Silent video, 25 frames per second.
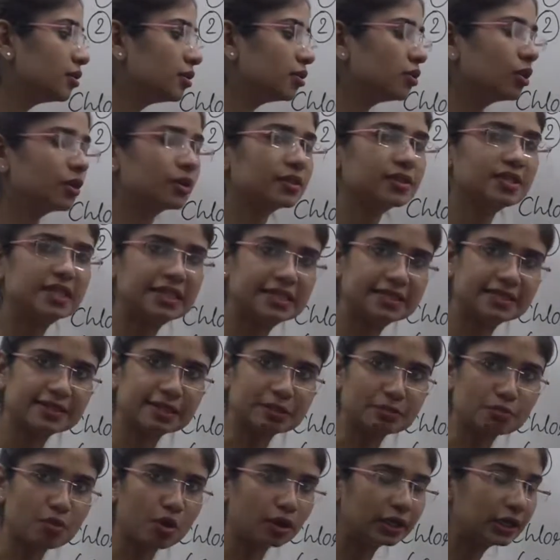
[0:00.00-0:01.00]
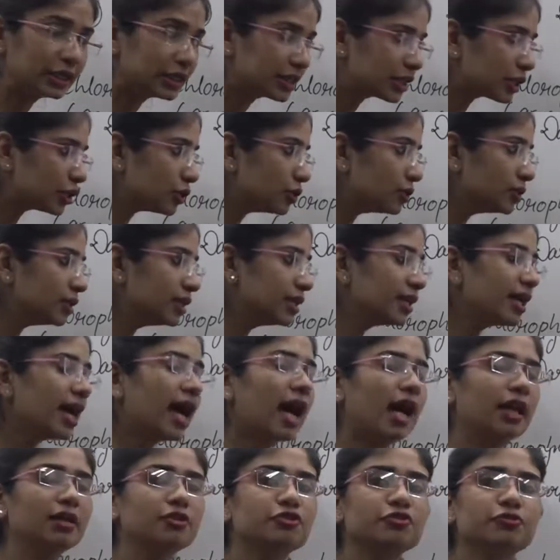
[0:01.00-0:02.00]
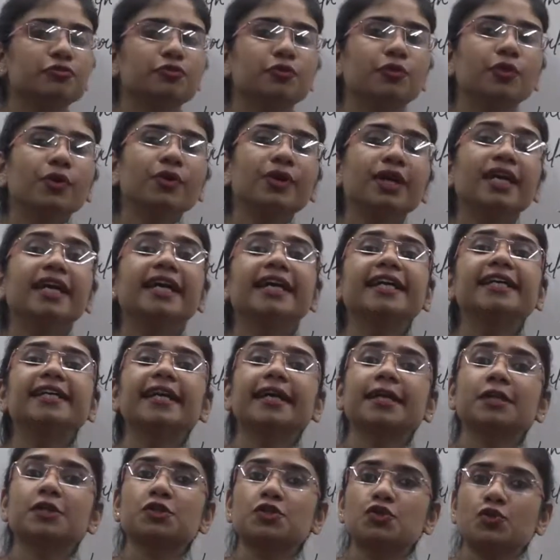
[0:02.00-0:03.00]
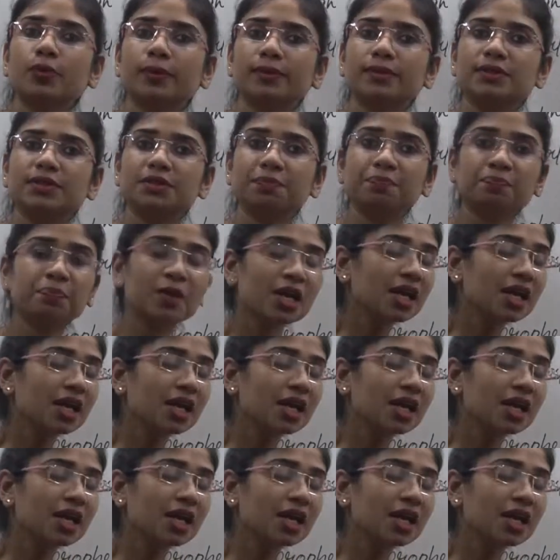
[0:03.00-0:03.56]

oxygen molecule and 4 electrons.